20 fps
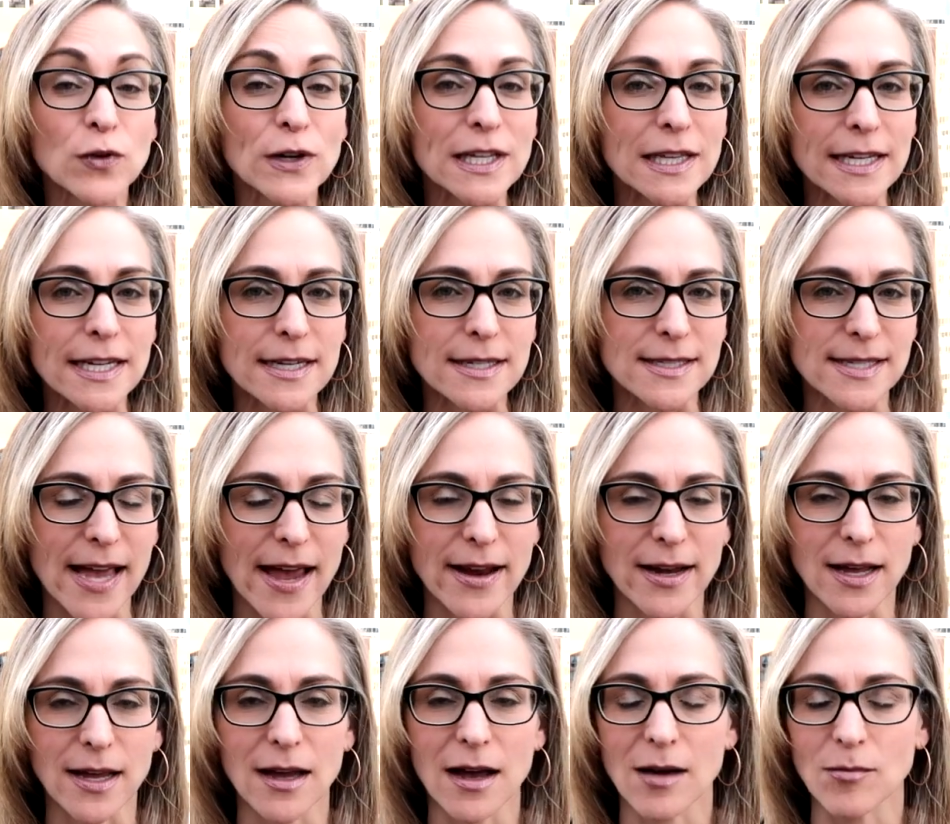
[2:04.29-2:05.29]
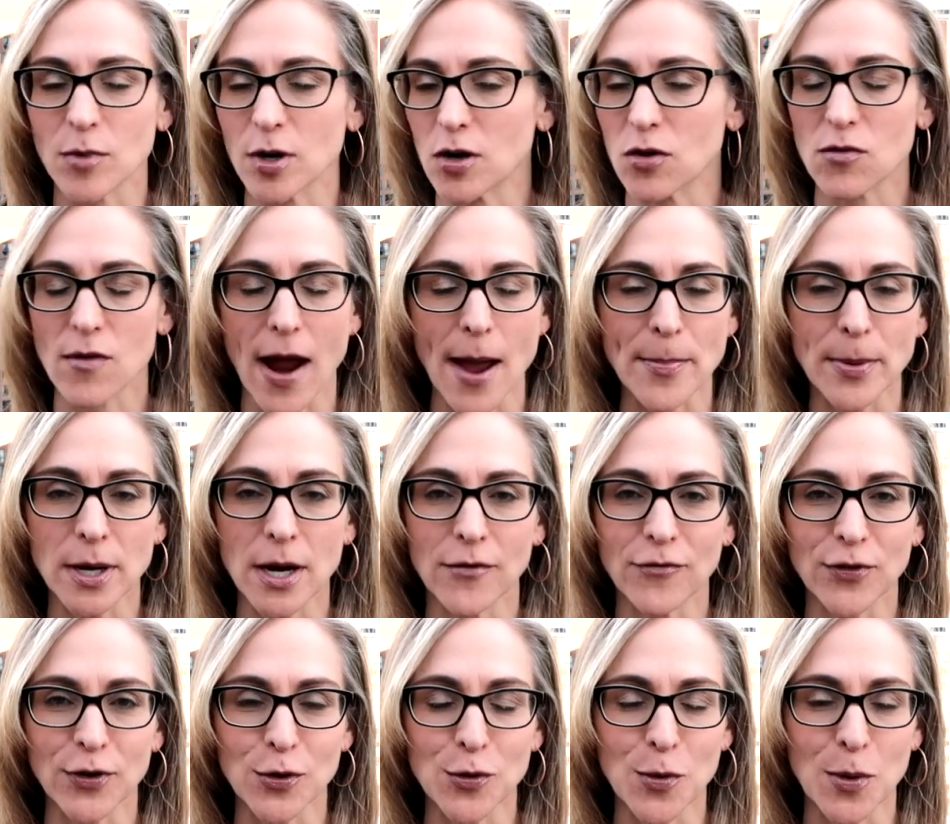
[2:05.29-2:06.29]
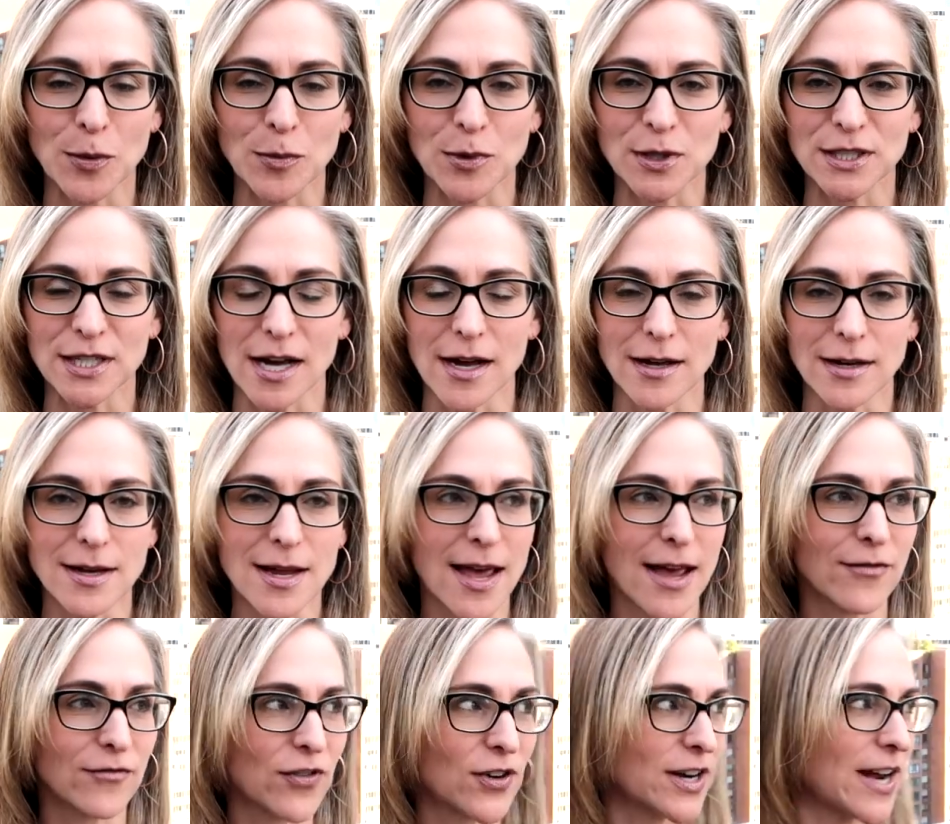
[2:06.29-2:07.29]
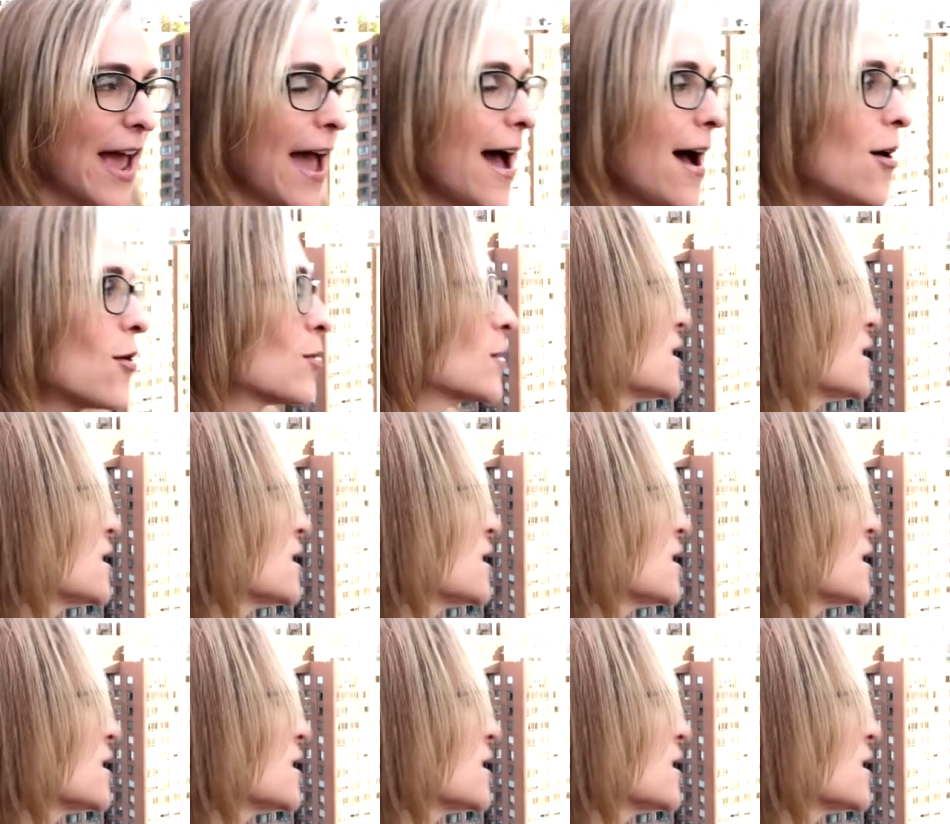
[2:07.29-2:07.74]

really exciting. I'm gonna wrap it up for you when we're done. And for now,